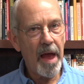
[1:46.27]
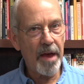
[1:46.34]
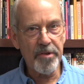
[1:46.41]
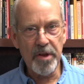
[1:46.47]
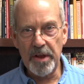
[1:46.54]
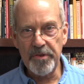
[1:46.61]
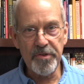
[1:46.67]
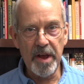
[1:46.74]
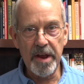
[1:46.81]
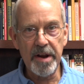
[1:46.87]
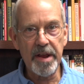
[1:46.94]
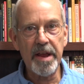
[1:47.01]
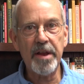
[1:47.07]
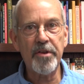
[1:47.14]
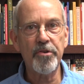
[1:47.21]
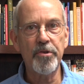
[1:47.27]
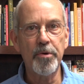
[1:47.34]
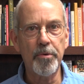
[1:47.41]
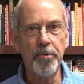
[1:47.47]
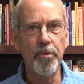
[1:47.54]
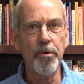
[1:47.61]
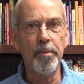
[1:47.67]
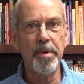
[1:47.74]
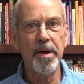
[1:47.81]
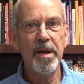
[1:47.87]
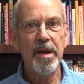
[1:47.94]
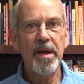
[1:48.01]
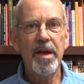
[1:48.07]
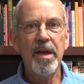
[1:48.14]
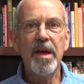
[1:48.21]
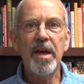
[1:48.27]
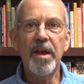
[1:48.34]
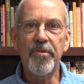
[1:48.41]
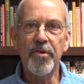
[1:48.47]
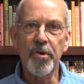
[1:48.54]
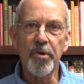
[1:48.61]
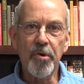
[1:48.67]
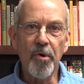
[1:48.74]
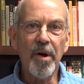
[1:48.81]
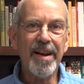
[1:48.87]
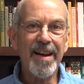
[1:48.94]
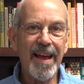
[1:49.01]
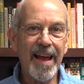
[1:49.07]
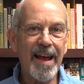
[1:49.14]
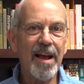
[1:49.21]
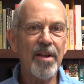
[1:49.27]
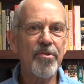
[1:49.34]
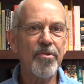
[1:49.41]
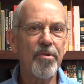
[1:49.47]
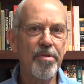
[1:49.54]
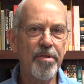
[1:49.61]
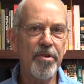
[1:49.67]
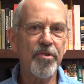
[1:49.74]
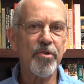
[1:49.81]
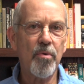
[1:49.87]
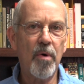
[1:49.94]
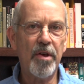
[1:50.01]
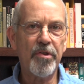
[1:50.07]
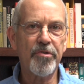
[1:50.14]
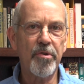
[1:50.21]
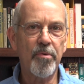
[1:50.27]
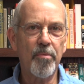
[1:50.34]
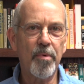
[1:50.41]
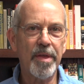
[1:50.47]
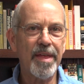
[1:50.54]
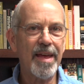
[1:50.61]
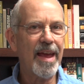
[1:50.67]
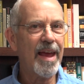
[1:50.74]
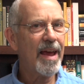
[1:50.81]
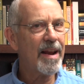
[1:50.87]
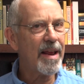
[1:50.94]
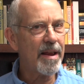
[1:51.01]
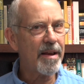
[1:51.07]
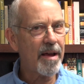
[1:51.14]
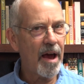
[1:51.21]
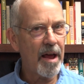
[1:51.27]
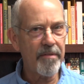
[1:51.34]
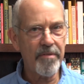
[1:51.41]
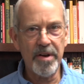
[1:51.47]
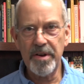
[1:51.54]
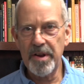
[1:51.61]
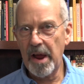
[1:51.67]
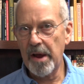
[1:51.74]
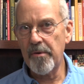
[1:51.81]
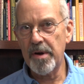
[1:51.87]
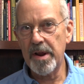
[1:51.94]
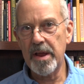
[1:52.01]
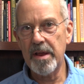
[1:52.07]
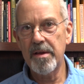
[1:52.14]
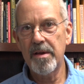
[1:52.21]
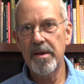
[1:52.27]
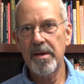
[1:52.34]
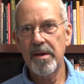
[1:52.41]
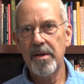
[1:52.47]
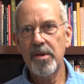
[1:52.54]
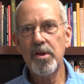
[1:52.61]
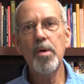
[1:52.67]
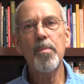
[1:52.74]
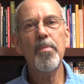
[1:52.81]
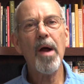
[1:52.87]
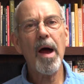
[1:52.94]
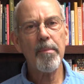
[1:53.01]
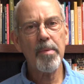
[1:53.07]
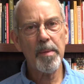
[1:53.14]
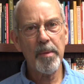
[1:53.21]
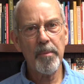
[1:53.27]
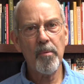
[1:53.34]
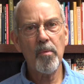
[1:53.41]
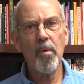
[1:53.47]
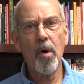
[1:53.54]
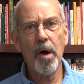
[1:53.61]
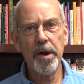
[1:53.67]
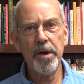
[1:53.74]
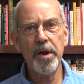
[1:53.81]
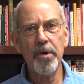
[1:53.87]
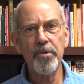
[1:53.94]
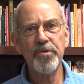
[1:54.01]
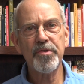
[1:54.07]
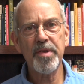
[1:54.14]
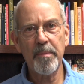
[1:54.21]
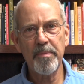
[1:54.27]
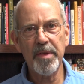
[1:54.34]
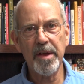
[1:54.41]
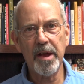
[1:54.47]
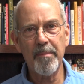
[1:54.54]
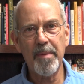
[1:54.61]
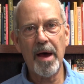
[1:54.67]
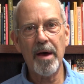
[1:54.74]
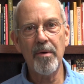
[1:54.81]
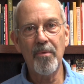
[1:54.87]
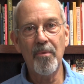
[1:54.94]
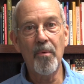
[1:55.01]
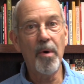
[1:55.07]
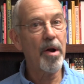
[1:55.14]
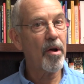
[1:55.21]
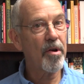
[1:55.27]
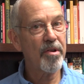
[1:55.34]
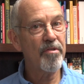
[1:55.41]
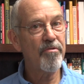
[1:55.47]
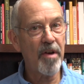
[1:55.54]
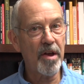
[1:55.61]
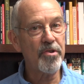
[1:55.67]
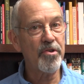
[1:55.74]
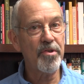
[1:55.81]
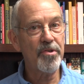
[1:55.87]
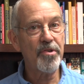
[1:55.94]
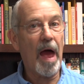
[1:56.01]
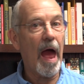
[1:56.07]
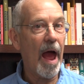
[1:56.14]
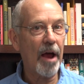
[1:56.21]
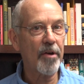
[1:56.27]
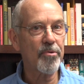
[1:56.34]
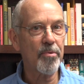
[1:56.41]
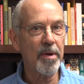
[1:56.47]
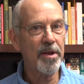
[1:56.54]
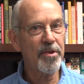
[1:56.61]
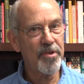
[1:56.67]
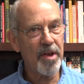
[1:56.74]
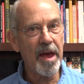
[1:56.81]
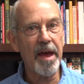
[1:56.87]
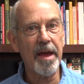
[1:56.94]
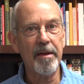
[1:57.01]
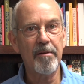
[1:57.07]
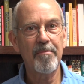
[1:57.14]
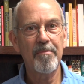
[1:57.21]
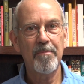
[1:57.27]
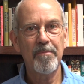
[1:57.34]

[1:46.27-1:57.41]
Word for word: As I say to each new group, if you're going to answer this question with any kind of integrity, you probably want to know something about what our confessions actually say.